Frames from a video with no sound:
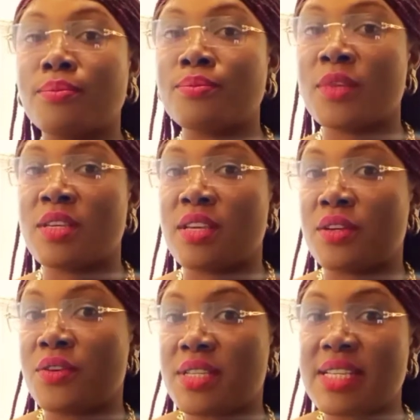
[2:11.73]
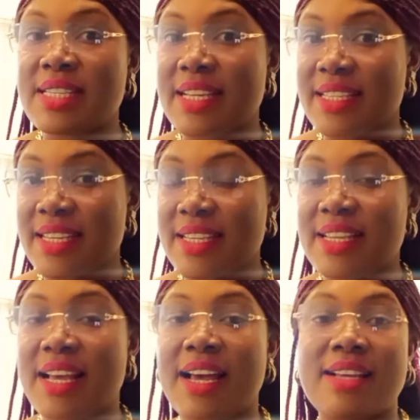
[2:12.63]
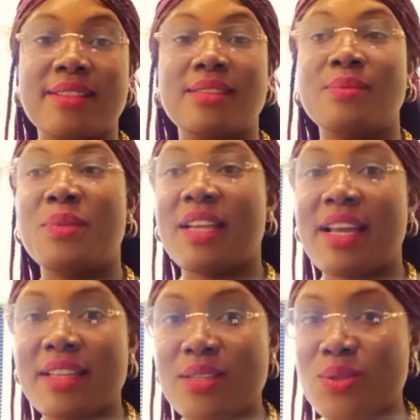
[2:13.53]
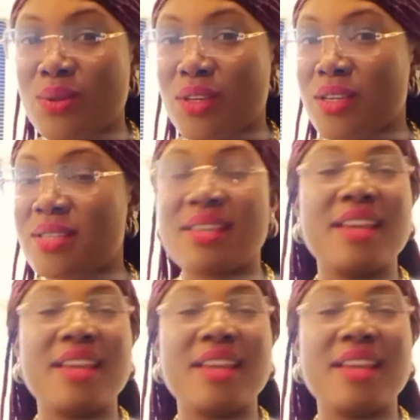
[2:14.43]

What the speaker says: security settings has been added to it,